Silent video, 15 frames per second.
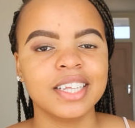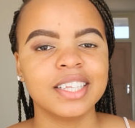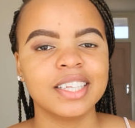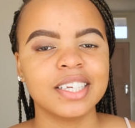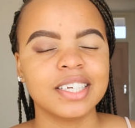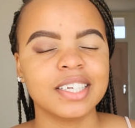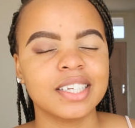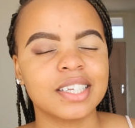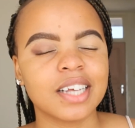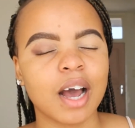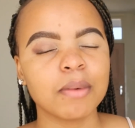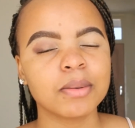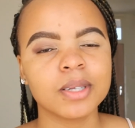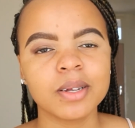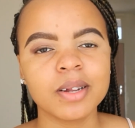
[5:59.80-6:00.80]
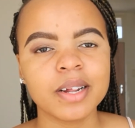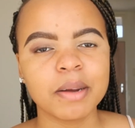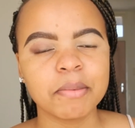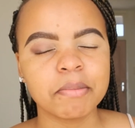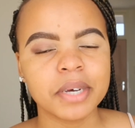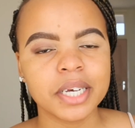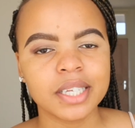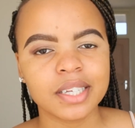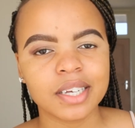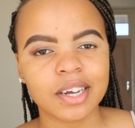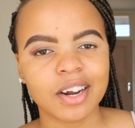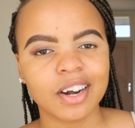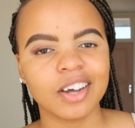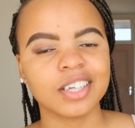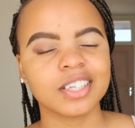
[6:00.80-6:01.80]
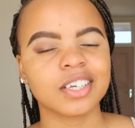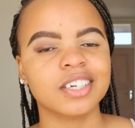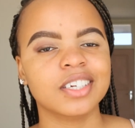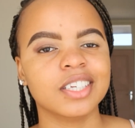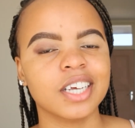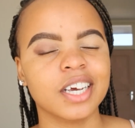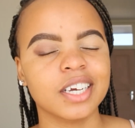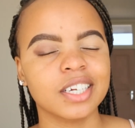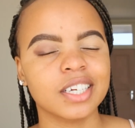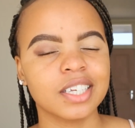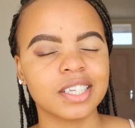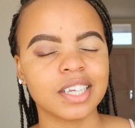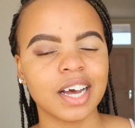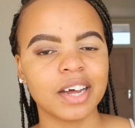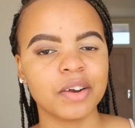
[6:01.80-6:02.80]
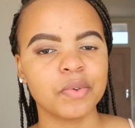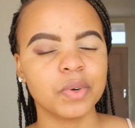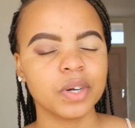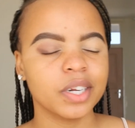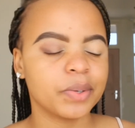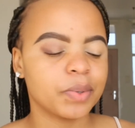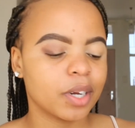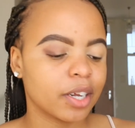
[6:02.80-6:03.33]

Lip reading: these absolutely amazing glass containers at really